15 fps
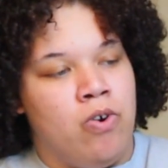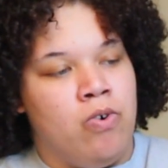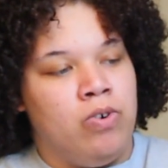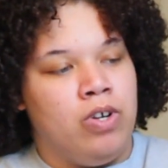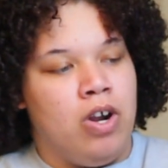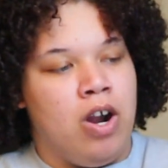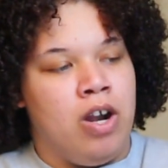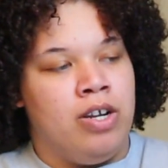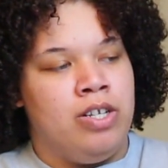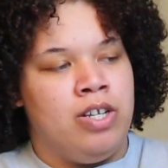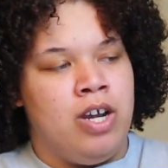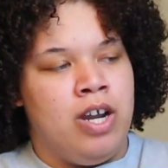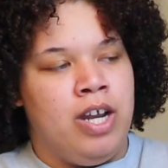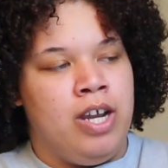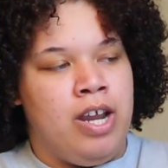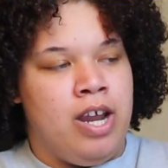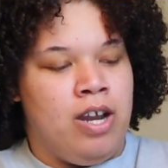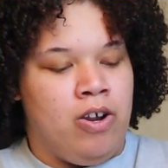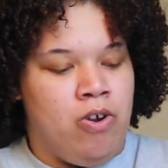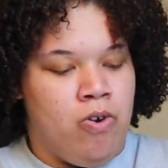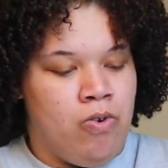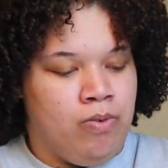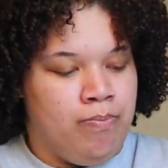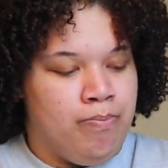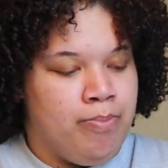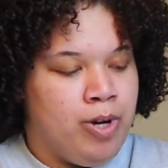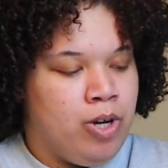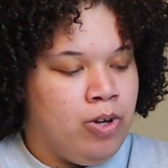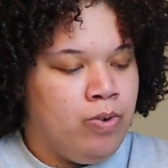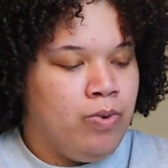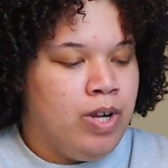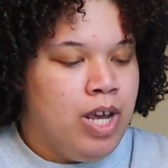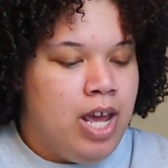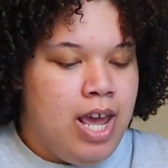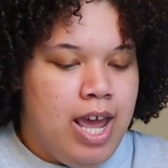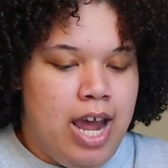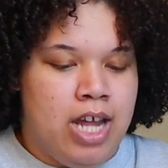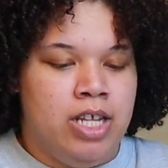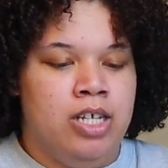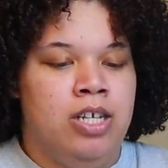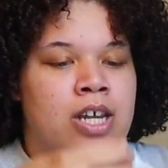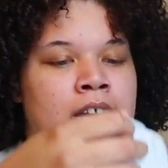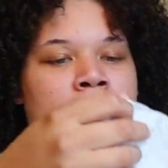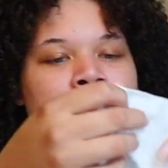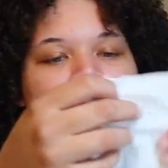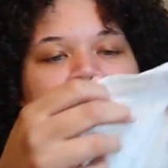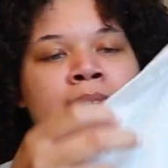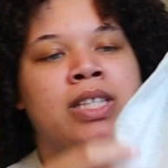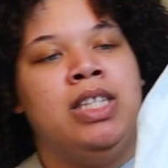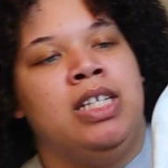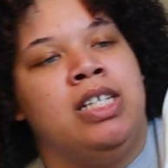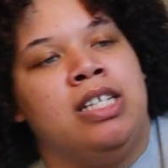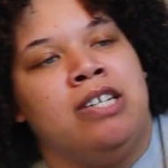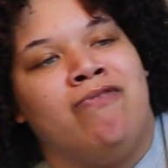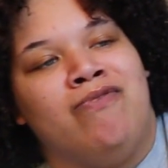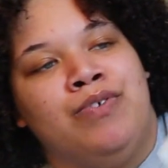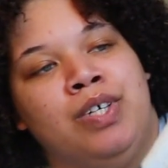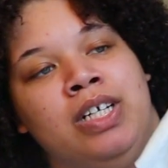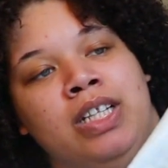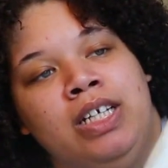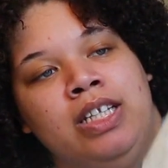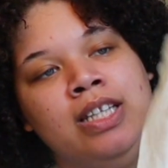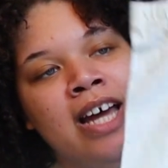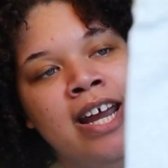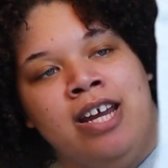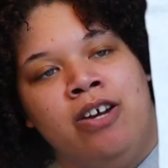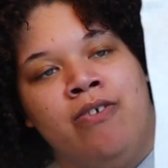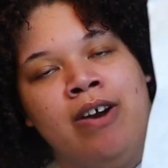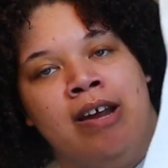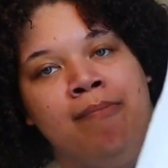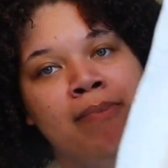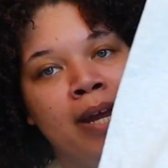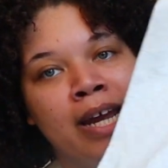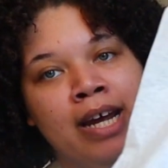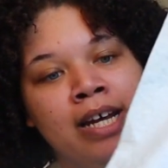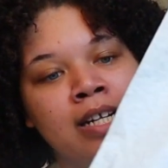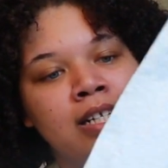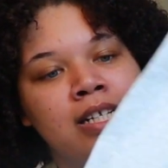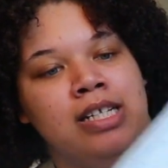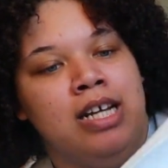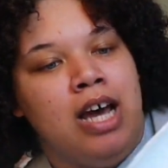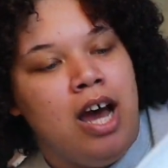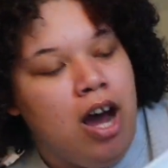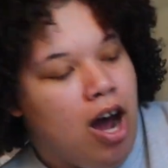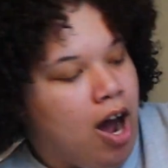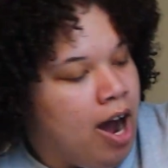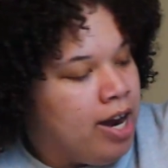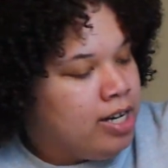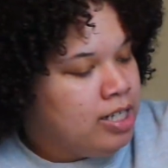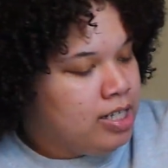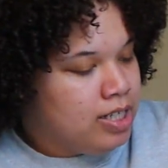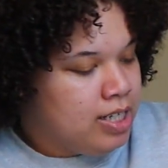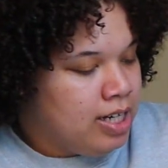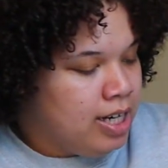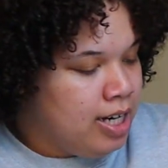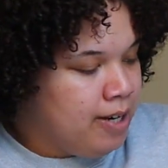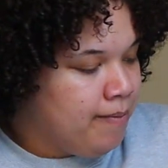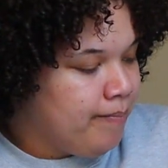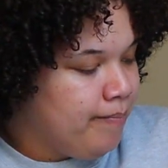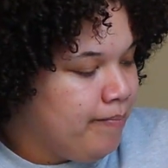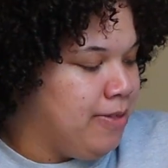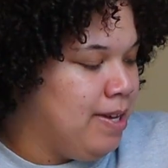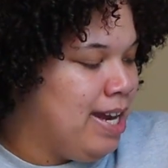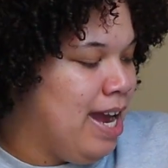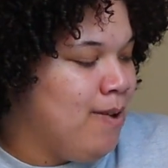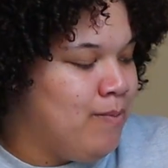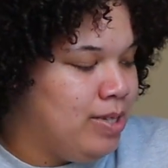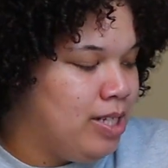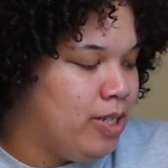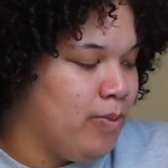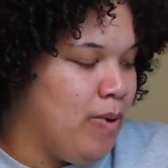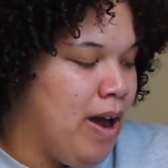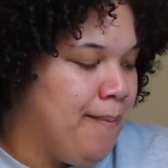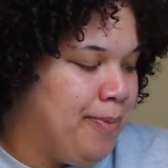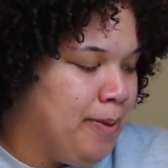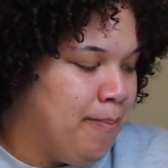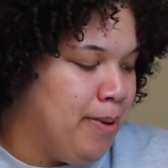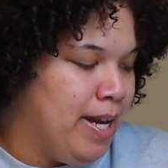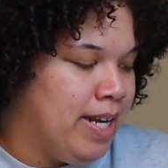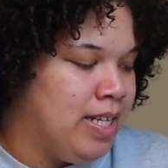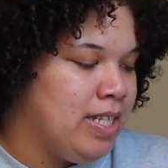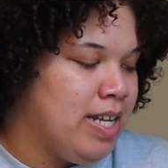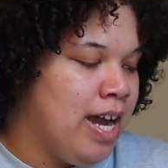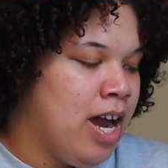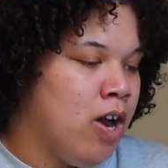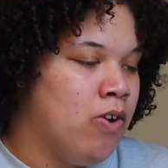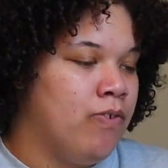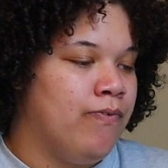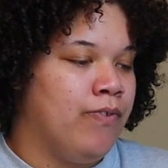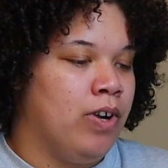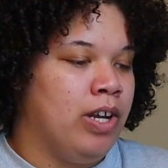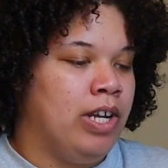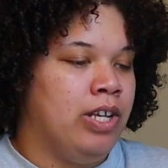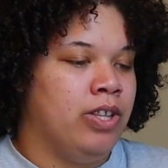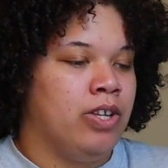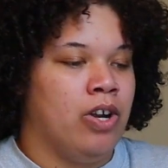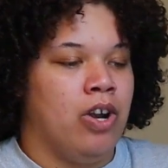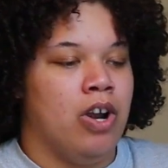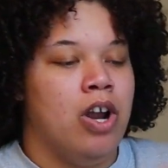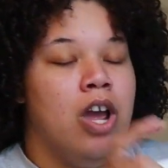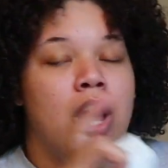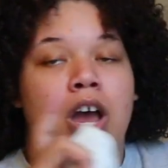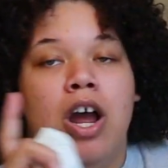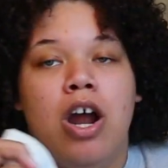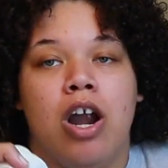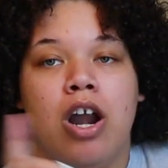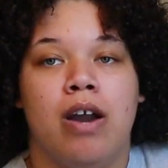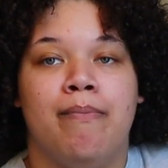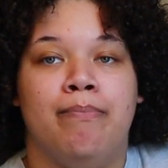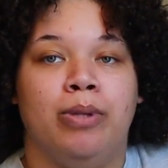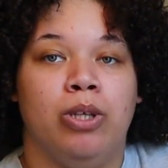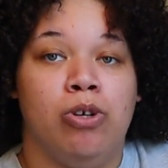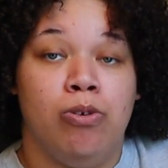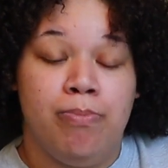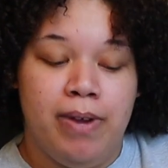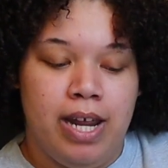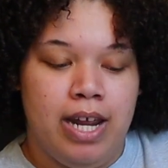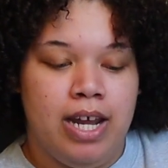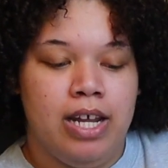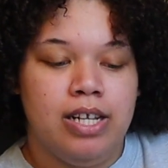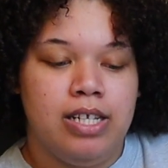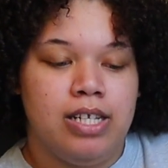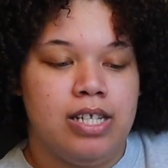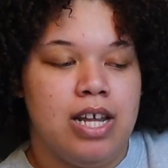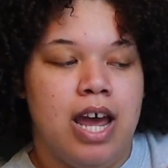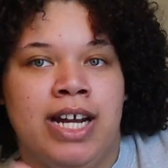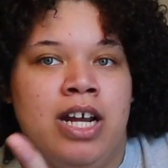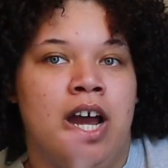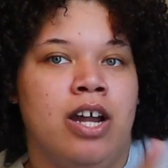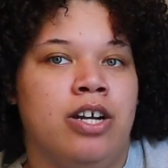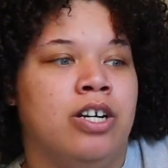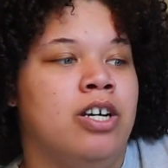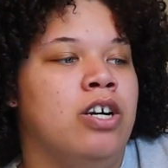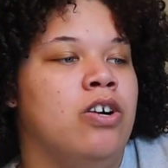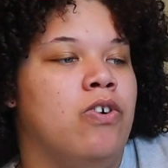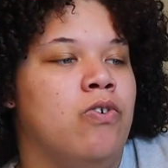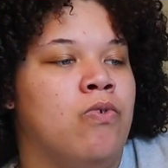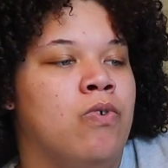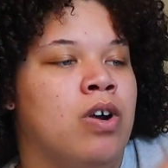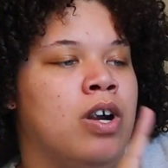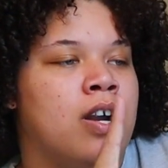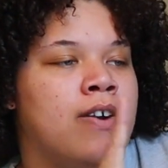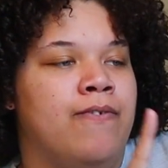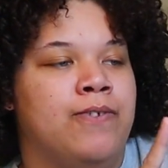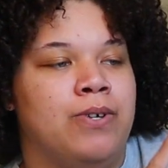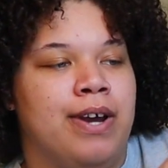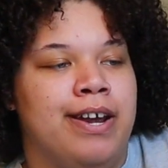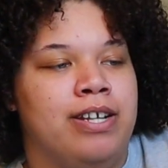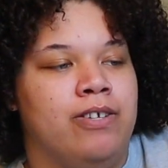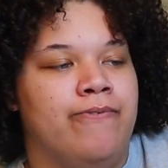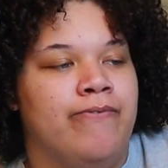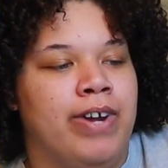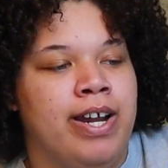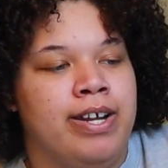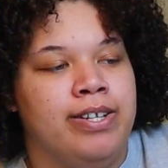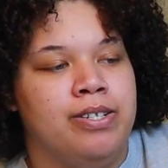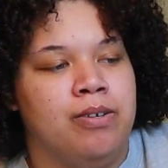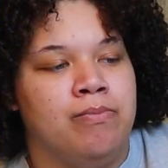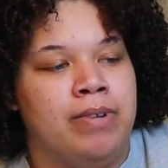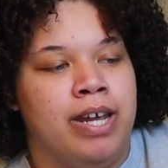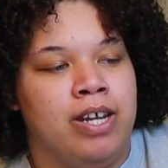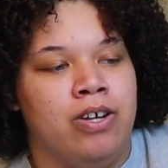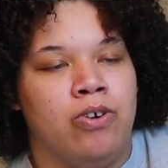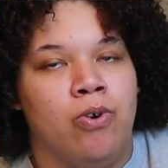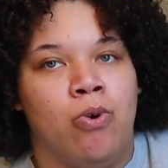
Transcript: gold hearts on it and a gold bow, and then it came with these really light gray pants. Honestly, I think I would swap the pants out for either her blue pants I got her or try to find some like